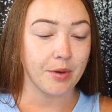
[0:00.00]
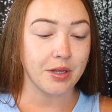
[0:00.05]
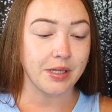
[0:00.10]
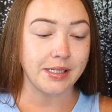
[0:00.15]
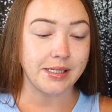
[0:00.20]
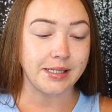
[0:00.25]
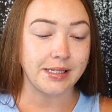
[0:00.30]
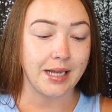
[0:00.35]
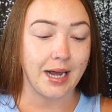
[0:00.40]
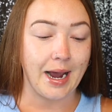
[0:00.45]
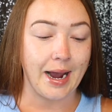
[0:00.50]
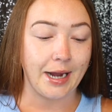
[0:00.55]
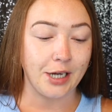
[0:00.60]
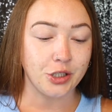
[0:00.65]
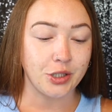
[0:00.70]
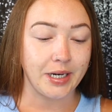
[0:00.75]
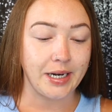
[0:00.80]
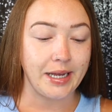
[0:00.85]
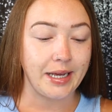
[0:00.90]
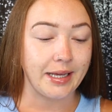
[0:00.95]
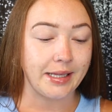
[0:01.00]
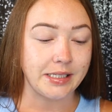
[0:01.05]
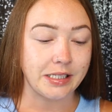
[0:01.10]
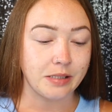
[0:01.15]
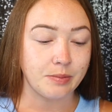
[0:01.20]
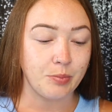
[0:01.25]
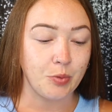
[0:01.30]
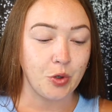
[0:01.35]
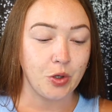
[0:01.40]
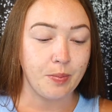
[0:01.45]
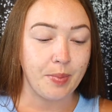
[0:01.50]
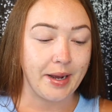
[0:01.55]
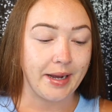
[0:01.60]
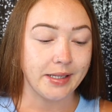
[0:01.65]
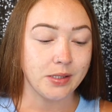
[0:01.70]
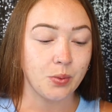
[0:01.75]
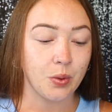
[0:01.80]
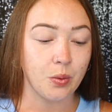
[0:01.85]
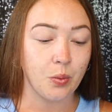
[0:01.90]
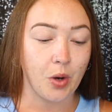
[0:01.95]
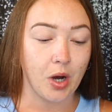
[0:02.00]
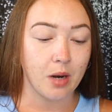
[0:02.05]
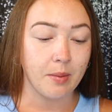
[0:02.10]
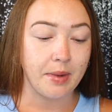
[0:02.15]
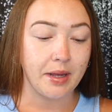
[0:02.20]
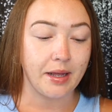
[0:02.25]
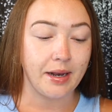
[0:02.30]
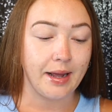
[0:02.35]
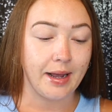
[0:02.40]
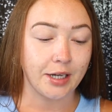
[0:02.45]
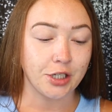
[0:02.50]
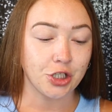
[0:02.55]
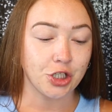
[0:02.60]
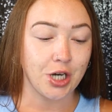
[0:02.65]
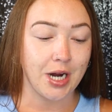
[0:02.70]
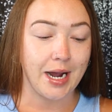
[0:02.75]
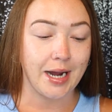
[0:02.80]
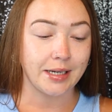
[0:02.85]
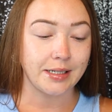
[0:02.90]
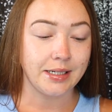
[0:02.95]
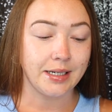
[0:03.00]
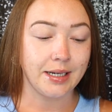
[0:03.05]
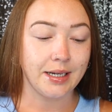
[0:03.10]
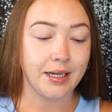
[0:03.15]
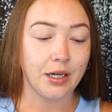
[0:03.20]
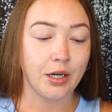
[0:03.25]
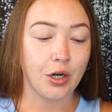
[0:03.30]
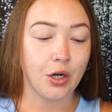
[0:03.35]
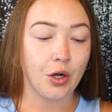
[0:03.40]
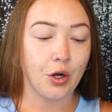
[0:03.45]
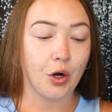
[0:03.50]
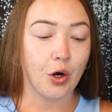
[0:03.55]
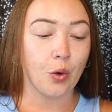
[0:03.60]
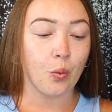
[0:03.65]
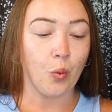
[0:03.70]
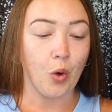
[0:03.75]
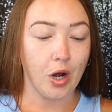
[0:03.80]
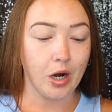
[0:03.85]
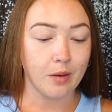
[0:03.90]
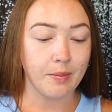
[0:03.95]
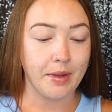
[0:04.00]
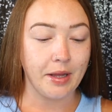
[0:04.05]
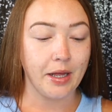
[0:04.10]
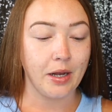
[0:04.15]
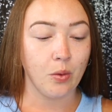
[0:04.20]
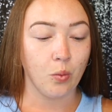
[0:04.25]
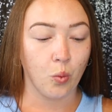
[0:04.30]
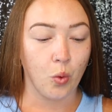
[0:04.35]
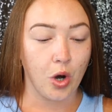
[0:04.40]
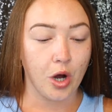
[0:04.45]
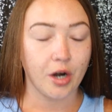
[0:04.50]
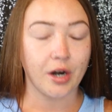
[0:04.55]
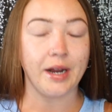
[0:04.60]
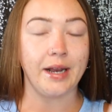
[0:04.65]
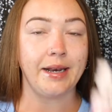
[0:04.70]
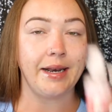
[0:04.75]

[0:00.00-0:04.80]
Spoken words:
This is a hydrating and smooth base with watermelon extract, or watermelon water and